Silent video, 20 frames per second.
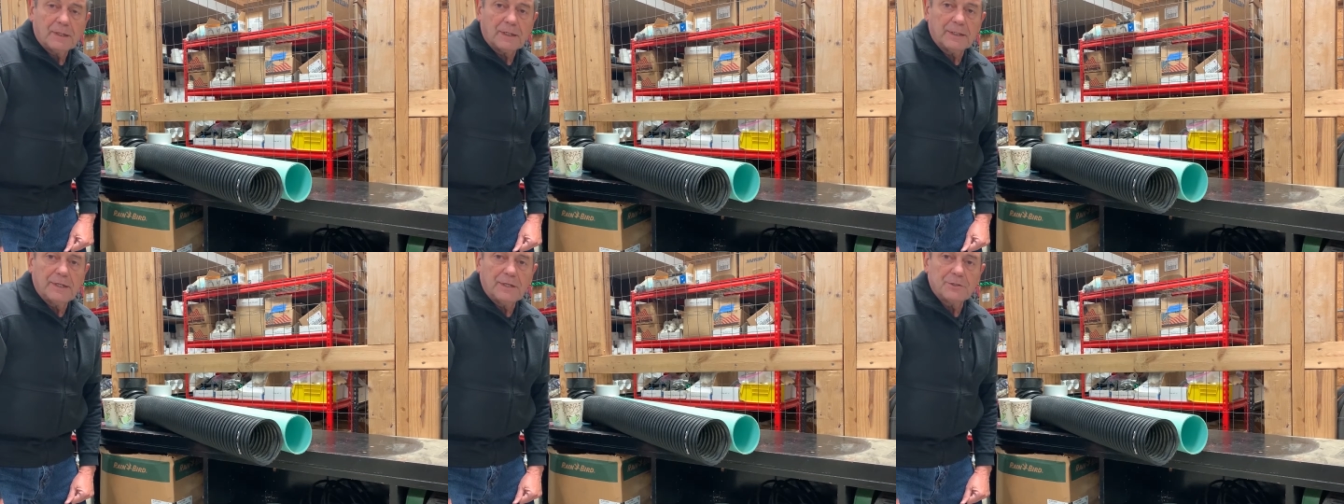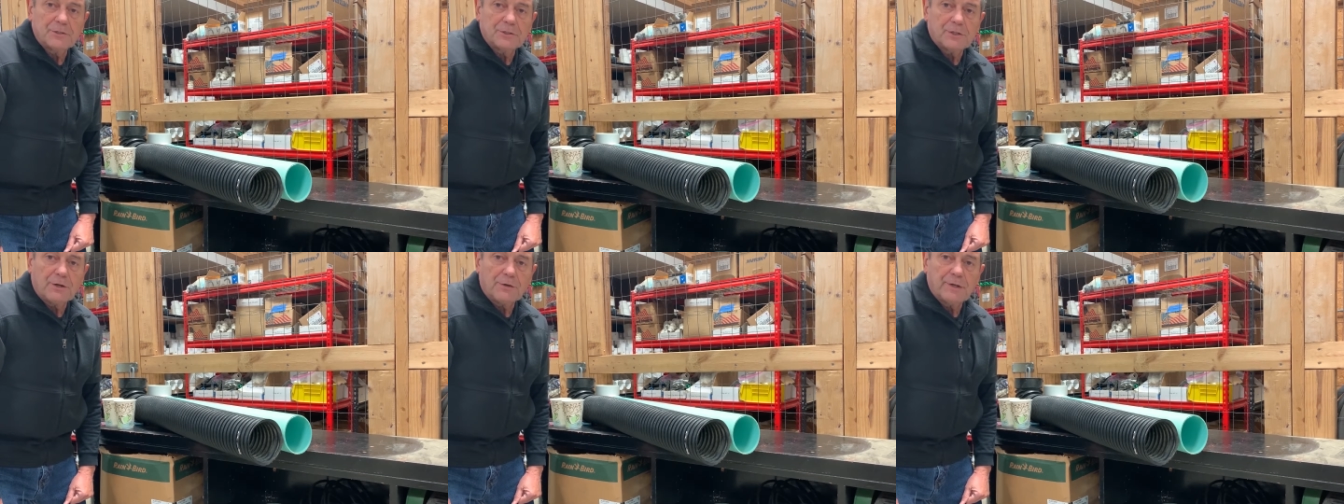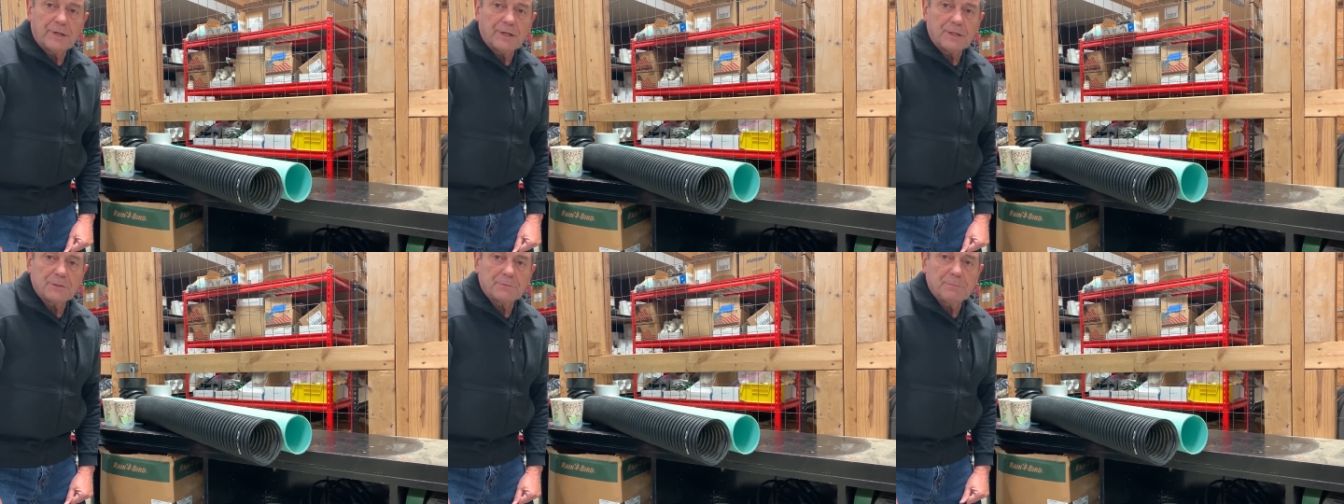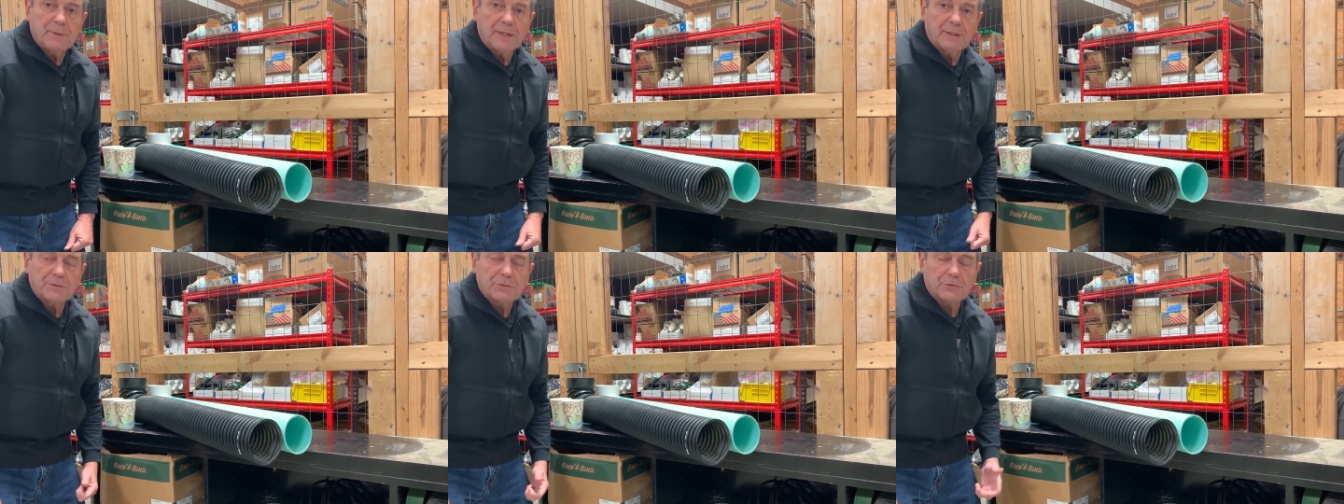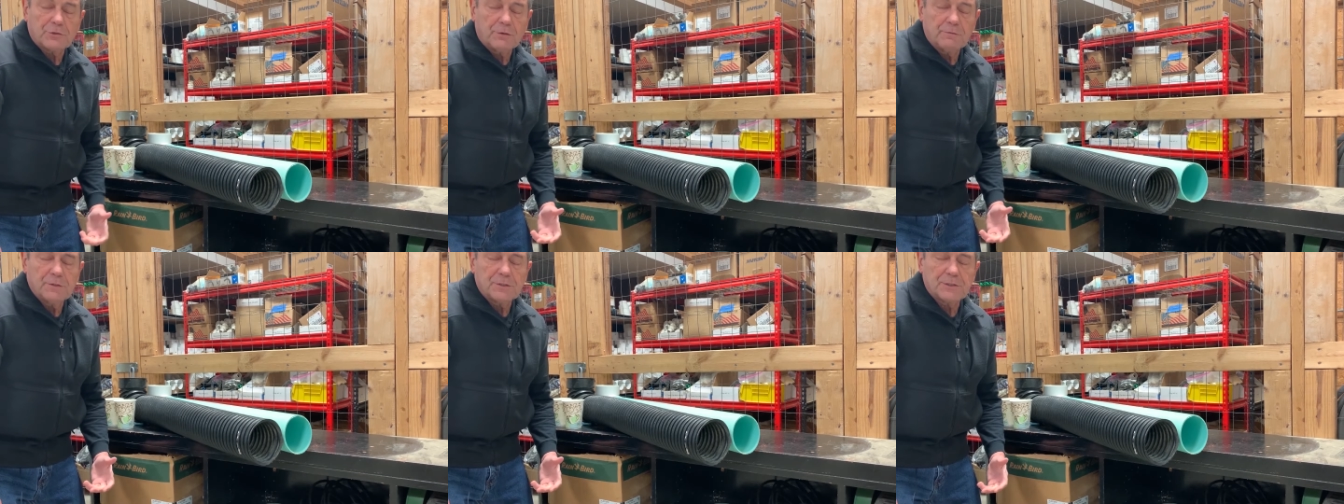Lee Engineering has been
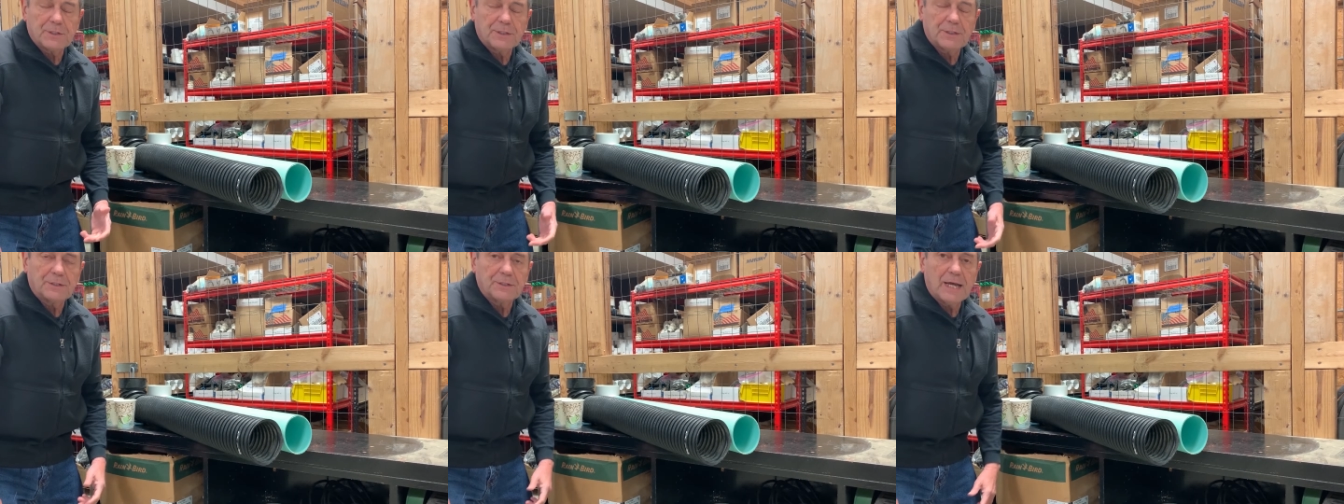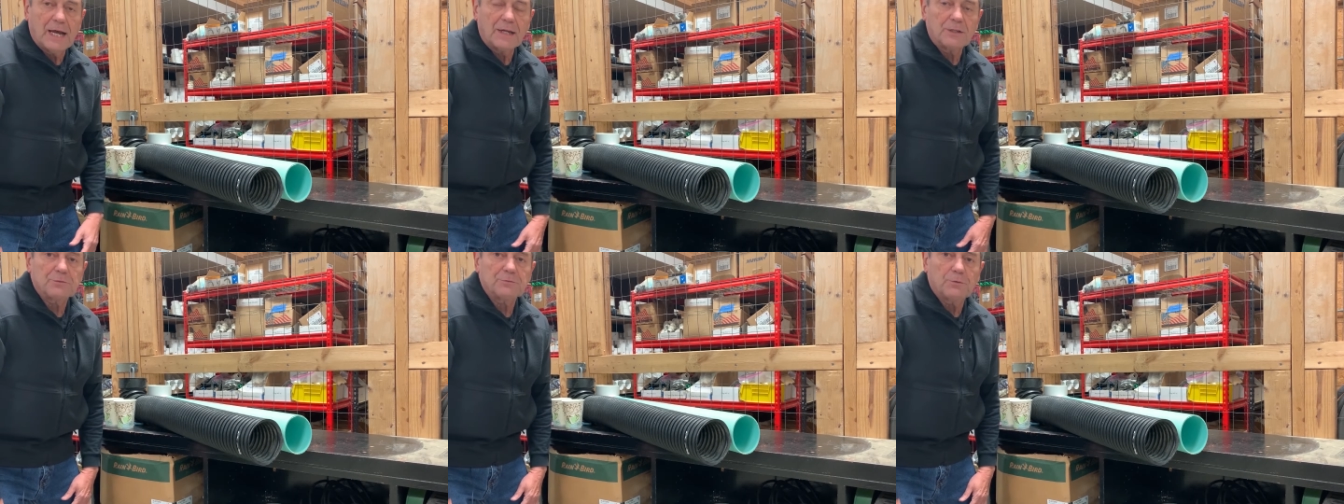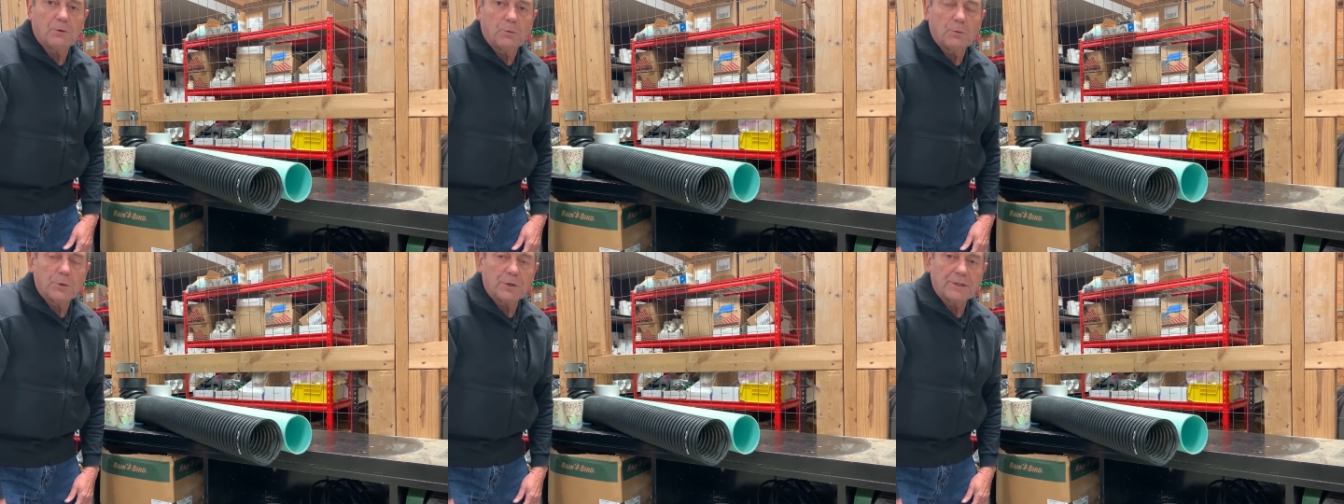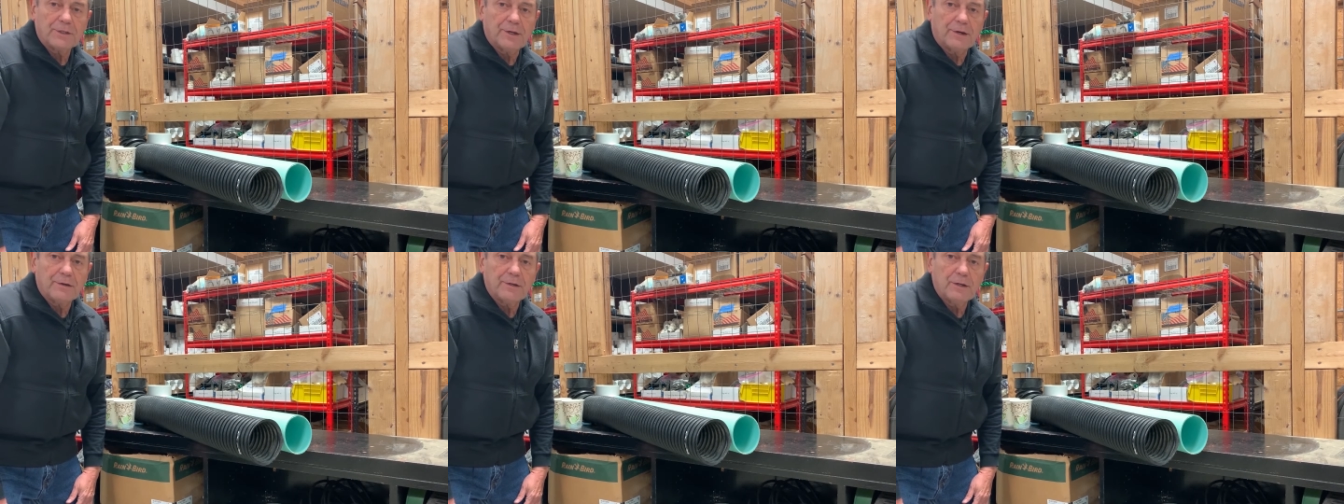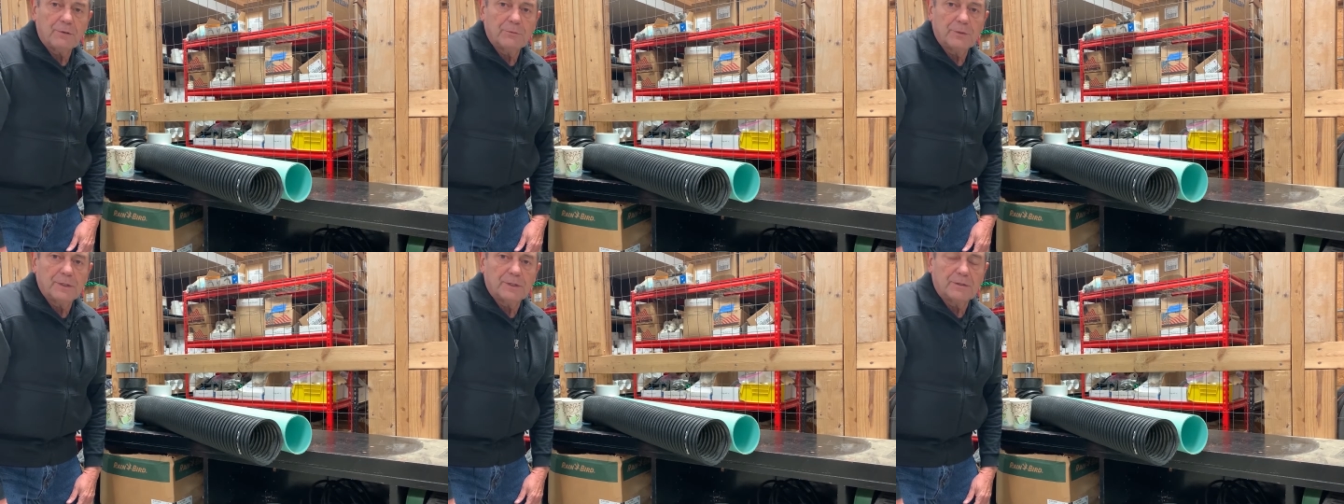servicing the Dallas-Fort Worth
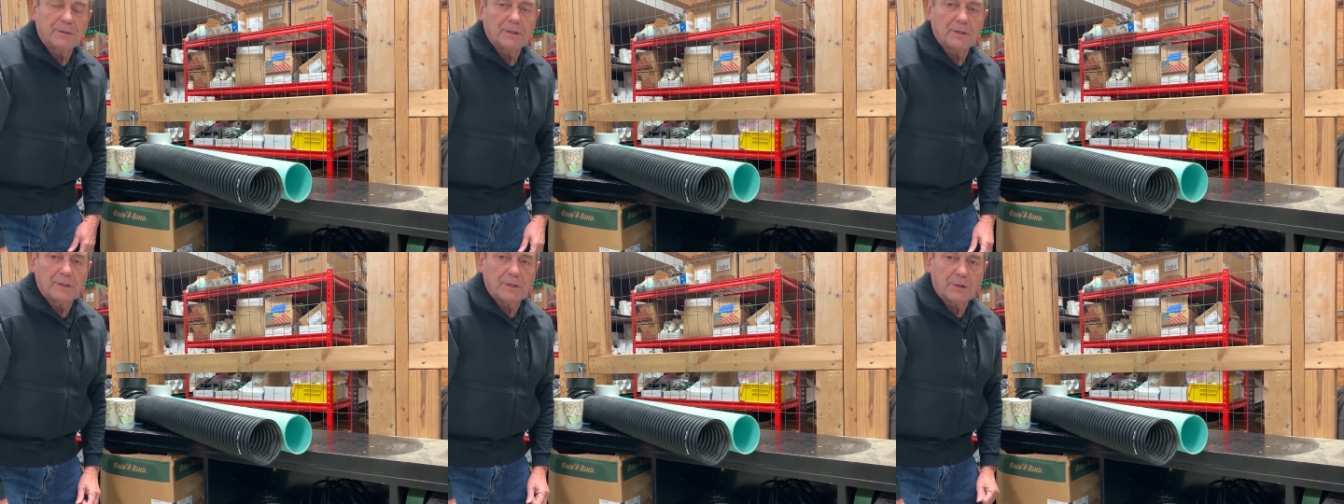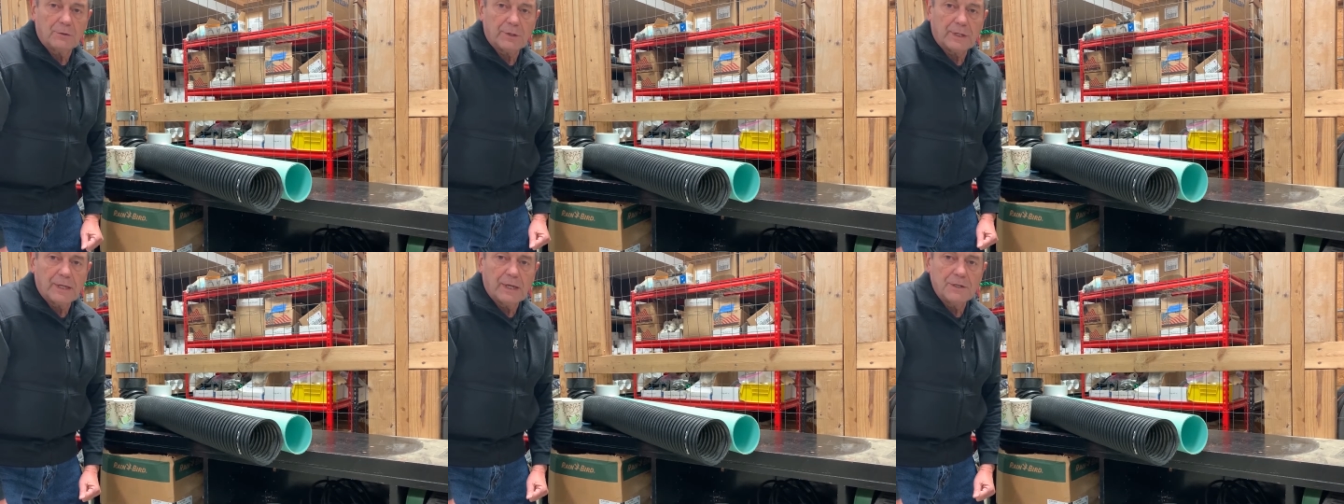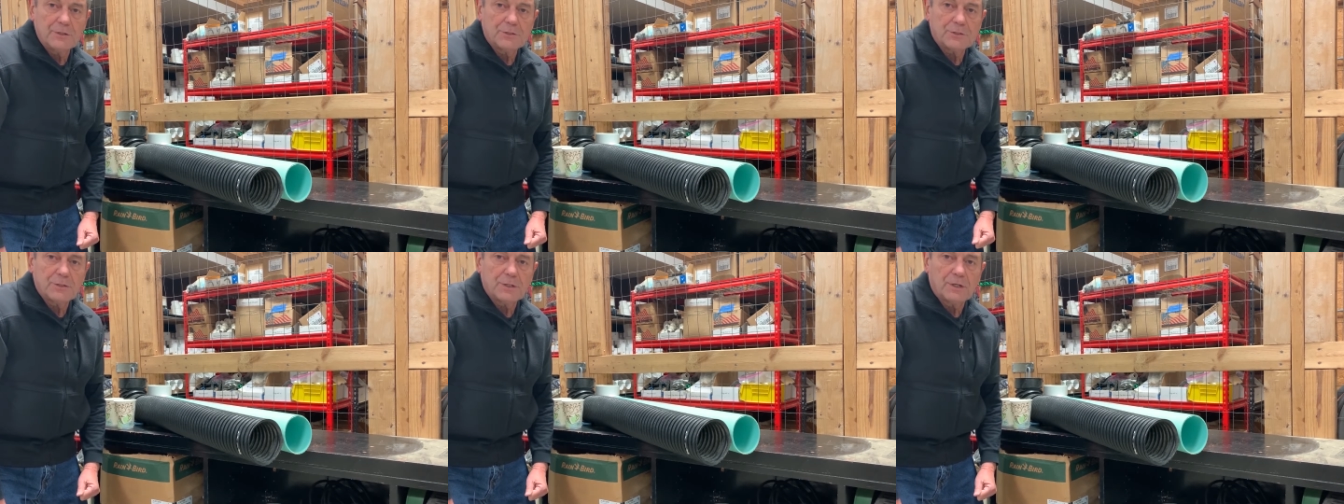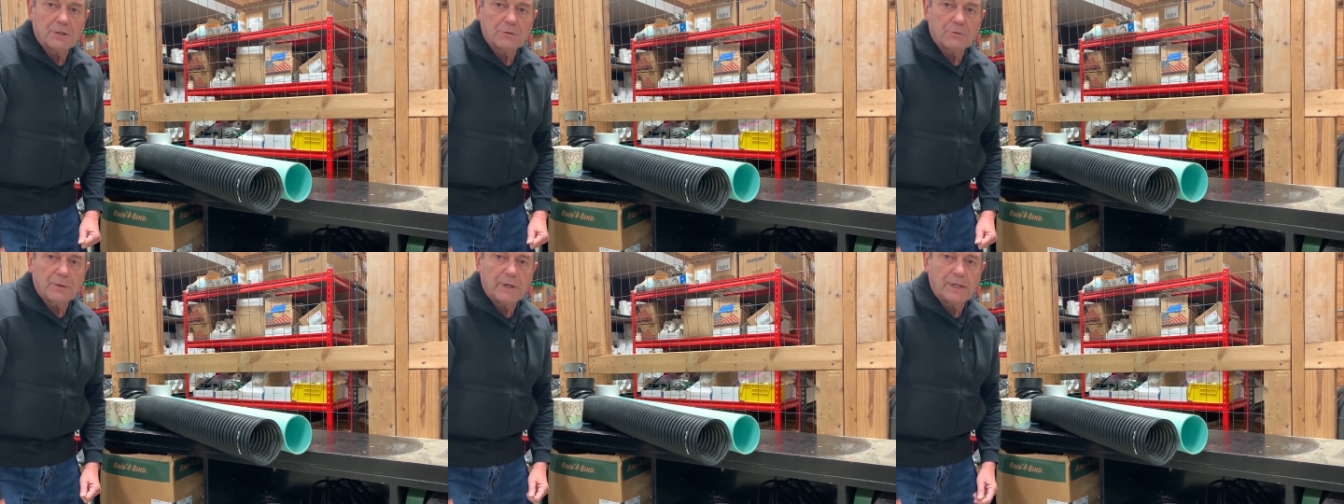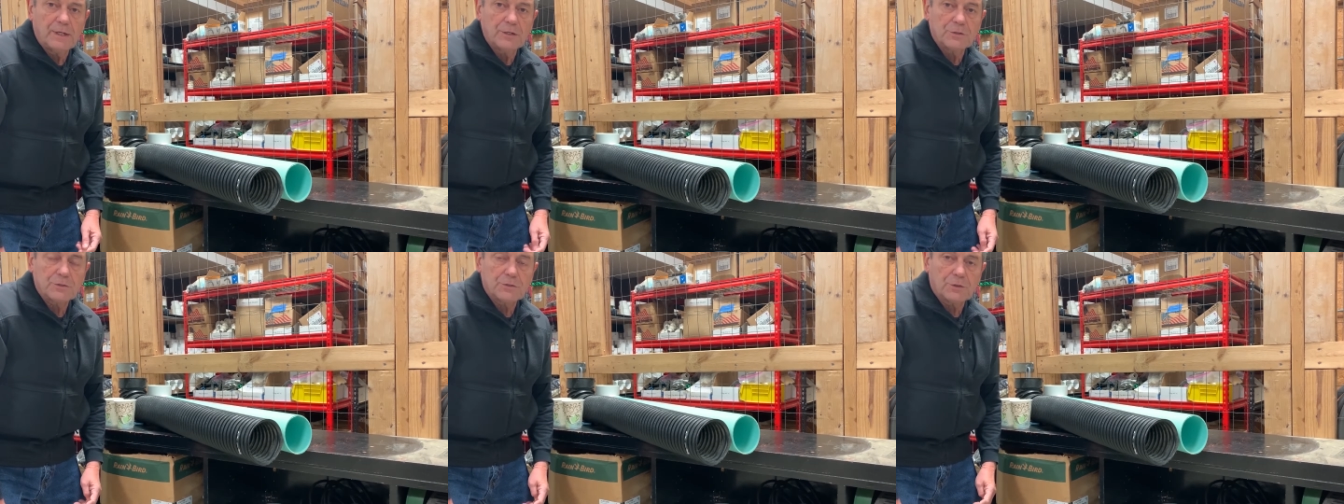area with irrigation and
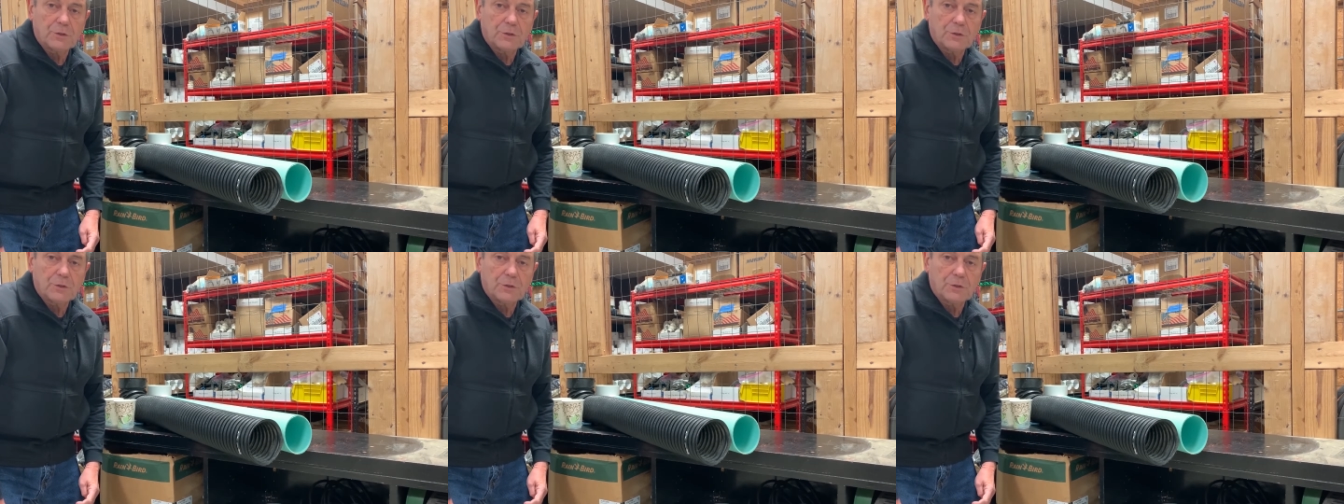drainage